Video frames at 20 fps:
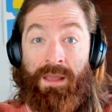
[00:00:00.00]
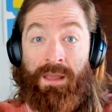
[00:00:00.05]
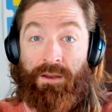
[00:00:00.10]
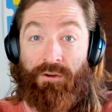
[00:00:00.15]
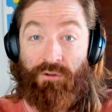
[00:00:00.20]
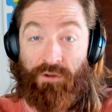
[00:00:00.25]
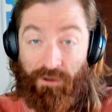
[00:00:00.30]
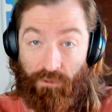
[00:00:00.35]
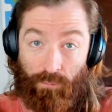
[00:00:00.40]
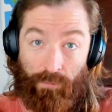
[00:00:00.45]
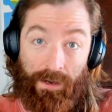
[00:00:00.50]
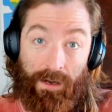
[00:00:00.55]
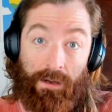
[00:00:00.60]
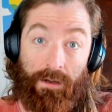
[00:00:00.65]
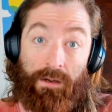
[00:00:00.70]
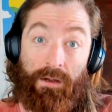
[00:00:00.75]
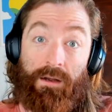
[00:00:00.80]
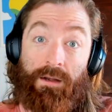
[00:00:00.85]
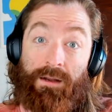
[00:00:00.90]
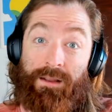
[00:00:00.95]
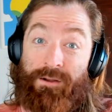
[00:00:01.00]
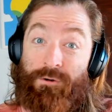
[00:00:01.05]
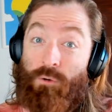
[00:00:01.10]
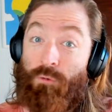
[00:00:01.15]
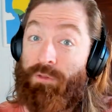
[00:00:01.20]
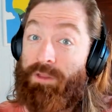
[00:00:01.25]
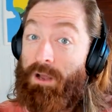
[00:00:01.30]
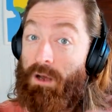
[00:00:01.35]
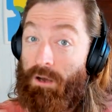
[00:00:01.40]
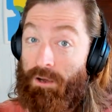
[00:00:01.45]
She created it in
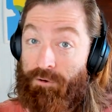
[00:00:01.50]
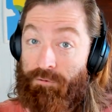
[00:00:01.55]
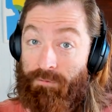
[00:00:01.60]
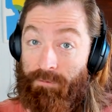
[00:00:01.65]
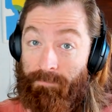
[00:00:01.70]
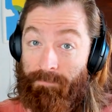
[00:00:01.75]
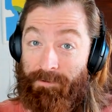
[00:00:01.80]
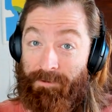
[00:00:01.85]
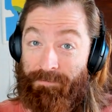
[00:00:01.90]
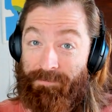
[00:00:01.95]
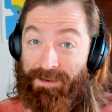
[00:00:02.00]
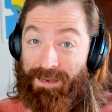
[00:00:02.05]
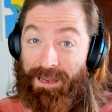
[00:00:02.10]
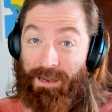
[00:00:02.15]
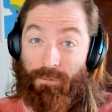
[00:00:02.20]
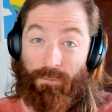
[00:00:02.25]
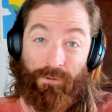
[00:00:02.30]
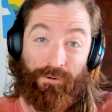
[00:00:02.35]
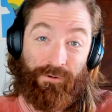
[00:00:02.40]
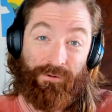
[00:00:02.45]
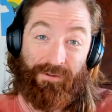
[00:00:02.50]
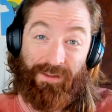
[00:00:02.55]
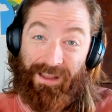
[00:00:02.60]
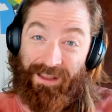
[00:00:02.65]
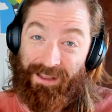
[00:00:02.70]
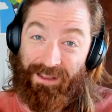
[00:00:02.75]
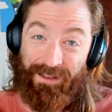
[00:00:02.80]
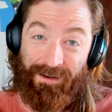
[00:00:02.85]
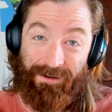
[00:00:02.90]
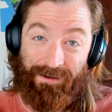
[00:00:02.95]
only 150 hours,
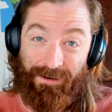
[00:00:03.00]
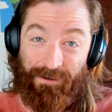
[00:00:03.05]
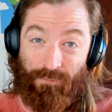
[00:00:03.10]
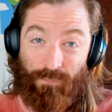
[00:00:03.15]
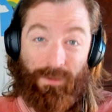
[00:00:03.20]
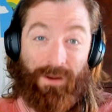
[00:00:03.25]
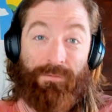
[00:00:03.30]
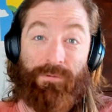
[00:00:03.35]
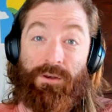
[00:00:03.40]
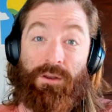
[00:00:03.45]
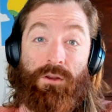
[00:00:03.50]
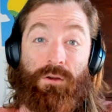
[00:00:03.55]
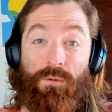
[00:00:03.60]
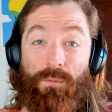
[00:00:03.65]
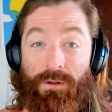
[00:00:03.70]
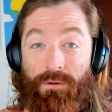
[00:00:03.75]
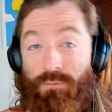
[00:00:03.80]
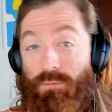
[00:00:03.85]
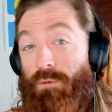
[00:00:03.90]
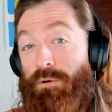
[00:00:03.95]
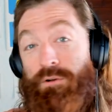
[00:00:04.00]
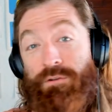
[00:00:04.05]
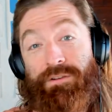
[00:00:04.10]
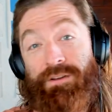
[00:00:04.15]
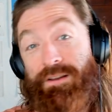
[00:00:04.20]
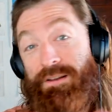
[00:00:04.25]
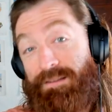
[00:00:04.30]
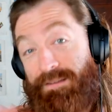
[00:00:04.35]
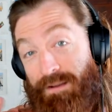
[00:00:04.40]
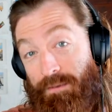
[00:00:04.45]
and its revenue, its
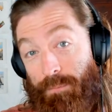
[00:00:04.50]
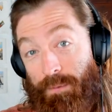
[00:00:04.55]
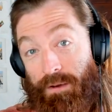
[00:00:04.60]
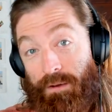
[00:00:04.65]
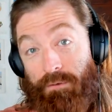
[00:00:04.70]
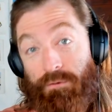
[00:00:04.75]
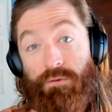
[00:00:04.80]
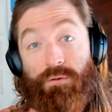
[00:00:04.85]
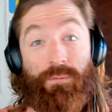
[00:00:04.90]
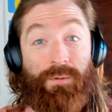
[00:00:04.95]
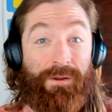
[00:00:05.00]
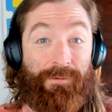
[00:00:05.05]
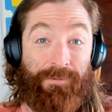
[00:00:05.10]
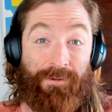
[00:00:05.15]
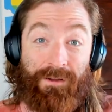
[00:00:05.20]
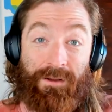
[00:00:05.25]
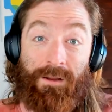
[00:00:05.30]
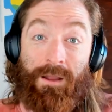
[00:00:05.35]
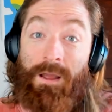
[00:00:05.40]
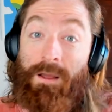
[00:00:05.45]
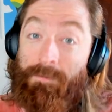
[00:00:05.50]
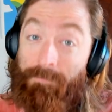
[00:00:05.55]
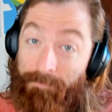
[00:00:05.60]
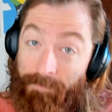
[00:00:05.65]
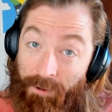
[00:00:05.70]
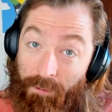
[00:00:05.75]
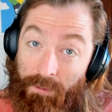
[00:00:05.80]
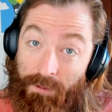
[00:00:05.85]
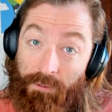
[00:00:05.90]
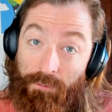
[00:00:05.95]
royalties have been terrific.
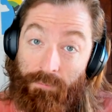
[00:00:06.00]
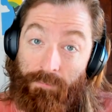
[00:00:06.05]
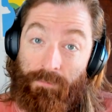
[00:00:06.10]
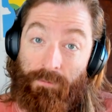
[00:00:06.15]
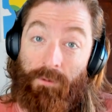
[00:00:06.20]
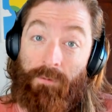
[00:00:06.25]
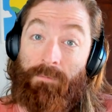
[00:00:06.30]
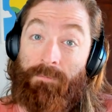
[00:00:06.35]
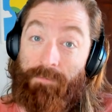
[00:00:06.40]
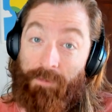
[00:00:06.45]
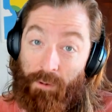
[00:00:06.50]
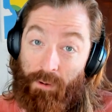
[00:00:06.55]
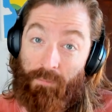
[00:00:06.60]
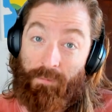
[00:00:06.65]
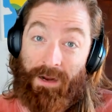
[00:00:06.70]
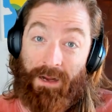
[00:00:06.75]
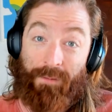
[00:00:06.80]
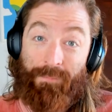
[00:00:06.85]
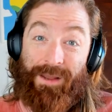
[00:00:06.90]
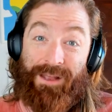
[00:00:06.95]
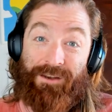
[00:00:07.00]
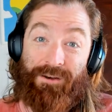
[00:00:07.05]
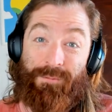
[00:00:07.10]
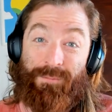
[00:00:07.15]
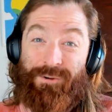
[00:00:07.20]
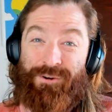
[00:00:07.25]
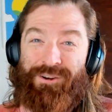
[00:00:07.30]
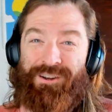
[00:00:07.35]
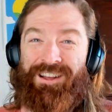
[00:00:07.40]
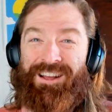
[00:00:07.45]
Very useful, very
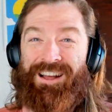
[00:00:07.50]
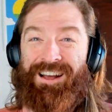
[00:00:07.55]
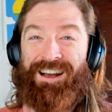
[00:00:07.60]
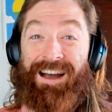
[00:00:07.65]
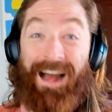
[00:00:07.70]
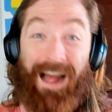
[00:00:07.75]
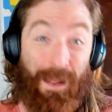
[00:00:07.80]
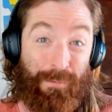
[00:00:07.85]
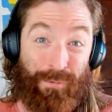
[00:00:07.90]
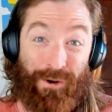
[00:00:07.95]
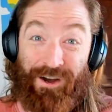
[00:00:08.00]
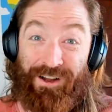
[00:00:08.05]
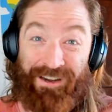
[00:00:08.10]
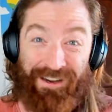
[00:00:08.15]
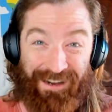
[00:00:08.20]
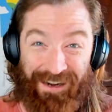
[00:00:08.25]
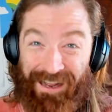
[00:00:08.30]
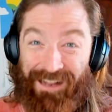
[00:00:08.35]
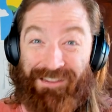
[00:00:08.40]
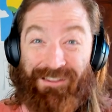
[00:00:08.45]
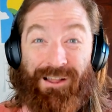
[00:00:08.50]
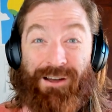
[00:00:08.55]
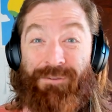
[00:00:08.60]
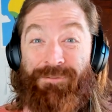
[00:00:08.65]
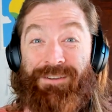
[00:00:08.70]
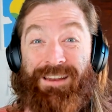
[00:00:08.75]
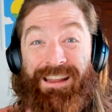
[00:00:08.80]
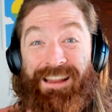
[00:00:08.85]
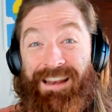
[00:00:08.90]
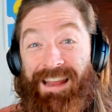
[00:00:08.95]
recommendable. I bought it, I loved
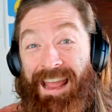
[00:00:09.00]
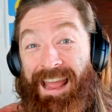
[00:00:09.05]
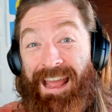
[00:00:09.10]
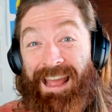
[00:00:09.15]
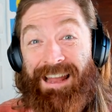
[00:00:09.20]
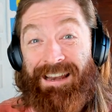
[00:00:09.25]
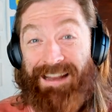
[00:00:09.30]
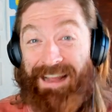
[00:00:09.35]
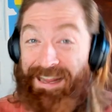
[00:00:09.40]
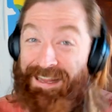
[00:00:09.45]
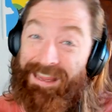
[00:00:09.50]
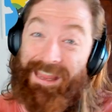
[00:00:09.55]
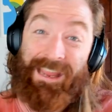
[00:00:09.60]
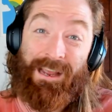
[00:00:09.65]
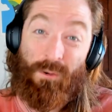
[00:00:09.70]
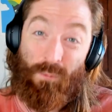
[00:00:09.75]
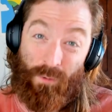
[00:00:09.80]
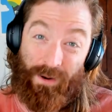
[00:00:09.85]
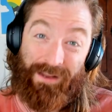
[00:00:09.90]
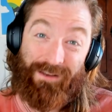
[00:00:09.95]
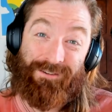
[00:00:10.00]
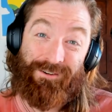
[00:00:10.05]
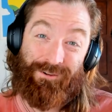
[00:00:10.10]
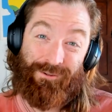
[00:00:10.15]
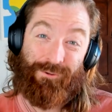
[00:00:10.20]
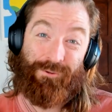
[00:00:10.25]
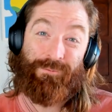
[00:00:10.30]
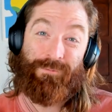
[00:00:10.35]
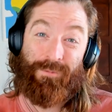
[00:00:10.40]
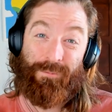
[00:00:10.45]
it, and I can't wait to
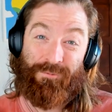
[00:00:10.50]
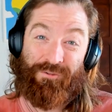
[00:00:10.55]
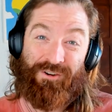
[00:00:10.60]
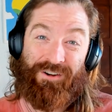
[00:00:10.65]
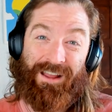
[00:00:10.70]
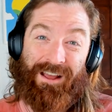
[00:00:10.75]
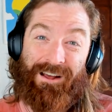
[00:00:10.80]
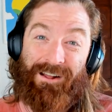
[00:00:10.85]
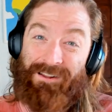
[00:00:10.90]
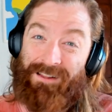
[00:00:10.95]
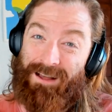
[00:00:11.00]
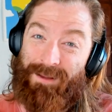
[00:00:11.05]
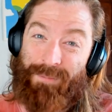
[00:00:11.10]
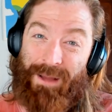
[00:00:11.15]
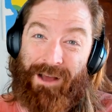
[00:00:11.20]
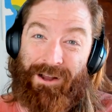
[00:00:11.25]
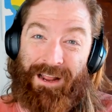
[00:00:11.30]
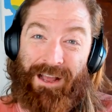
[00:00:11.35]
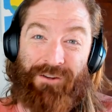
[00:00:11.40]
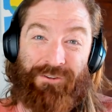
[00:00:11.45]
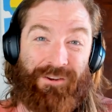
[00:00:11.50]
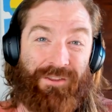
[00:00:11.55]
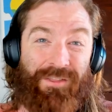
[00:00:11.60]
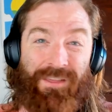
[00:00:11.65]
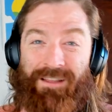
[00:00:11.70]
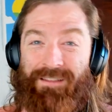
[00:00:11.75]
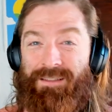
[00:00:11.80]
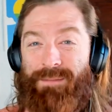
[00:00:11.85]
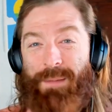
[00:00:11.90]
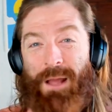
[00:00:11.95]
learn from Janel about how she
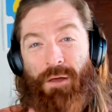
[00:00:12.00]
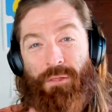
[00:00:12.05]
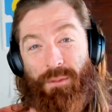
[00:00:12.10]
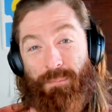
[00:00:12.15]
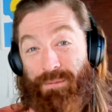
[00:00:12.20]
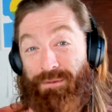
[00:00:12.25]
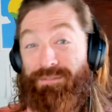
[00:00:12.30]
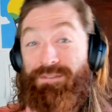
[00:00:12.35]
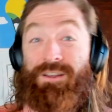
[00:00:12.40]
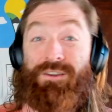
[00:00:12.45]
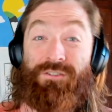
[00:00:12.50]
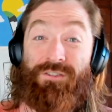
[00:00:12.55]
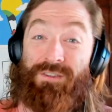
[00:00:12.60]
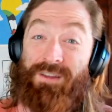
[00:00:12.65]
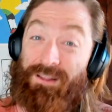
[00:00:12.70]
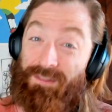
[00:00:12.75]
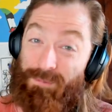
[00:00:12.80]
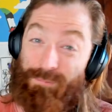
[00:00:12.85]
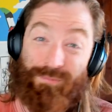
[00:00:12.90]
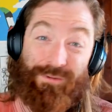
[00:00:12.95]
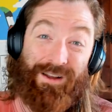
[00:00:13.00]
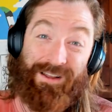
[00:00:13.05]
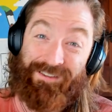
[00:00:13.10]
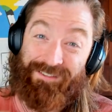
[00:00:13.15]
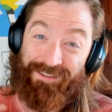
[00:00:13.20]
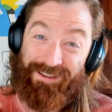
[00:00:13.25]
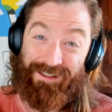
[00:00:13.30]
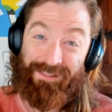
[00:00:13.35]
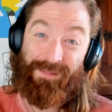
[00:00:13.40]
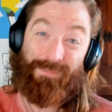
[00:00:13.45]
thinks about the positioning, the
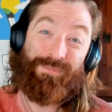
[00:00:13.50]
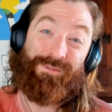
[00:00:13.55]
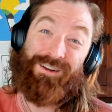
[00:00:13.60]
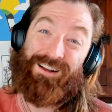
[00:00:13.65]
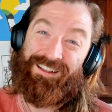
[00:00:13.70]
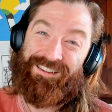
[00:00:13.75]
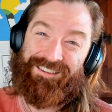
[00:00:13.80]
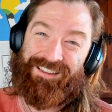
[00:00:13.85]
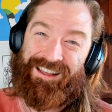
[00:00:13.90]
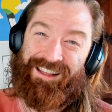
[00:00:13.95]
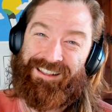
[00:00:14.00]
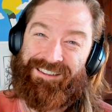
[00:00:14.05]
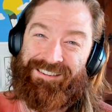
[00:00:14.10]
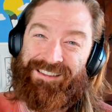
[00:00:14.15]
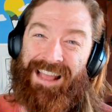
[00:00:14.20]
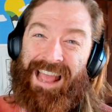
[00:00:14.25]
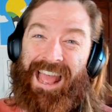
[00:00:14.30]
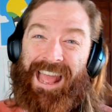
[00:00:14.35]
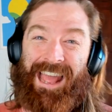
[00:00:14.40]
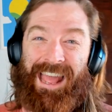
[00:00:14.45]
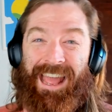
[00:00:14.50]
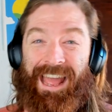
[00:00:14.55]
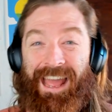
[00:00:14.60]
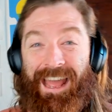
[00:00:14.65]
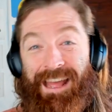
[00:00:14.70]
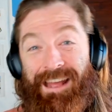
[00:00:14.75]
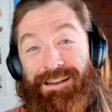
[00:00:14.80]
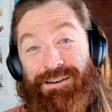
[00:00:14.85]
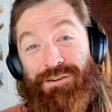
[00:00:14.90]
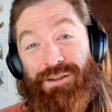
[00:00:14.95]
pricing, the process,
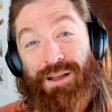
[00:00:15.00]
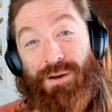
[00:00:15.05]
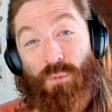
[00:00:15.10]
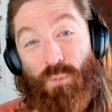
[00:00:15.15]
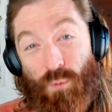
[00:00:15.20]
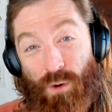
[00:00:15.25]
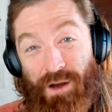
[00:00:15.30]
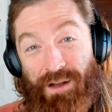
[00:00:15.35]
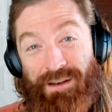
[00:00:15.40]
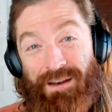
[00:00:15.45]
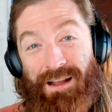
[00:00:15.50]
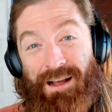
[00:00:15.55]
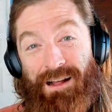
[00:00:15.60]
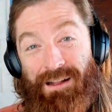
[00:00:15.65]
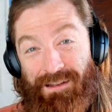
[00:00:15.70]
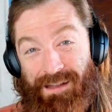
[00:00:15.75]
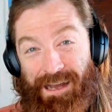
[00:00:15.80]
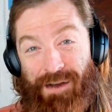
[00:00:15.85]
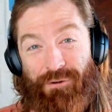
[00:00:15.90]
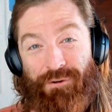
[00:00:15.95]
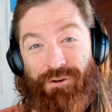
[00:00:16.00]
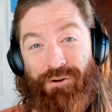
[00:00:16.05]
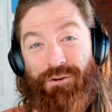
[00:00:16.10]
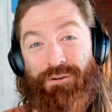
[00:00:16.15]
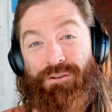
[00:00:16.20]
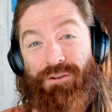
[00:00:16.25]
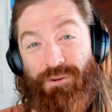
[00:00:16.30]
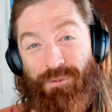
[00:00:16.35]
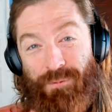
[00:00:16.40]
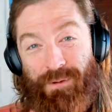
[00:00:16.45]
and what allowed her to
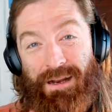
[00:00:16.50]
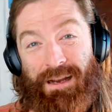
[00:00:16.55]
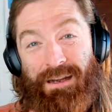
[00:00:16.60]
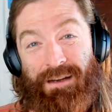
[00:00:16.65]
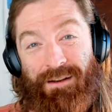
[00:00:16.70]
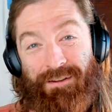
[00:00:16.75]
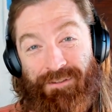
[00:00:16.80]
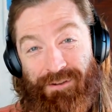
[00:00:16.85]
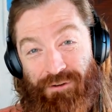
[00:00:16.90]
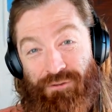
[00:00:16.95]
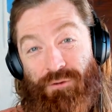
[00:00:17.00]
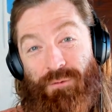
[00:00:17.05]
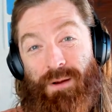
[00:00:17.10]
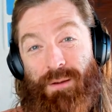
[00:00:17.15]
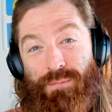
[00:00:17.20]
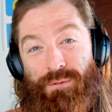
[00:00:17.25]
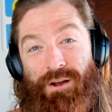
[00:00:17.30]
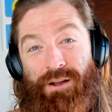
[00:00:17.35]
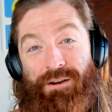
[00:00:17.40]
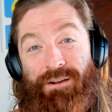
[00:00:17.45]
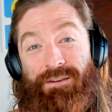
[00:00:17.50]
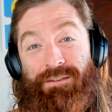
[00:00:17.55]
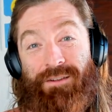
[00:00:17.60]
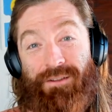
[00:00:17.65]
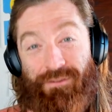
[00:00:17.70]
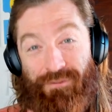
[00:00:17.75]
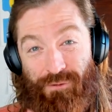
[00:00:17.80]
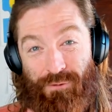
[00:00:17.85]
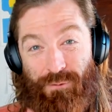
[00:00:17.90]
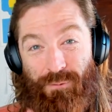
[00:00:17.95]
create such a great product
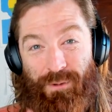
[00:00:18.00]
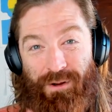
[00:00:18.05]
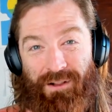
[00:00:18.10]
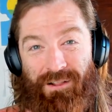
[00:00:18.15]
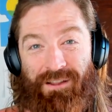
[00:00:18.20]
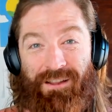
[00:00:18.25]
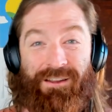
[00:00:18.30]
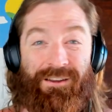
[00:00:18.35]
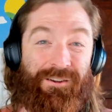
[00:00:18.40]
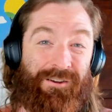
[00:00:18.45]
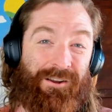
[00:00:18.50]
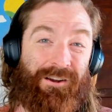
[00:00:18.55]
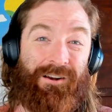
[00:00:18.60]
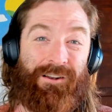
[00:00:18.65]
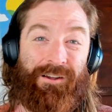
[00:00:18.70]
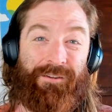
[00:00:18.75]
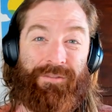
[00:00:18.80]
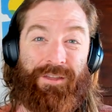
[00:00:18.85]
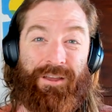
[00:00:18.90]
so quickly. You're going to love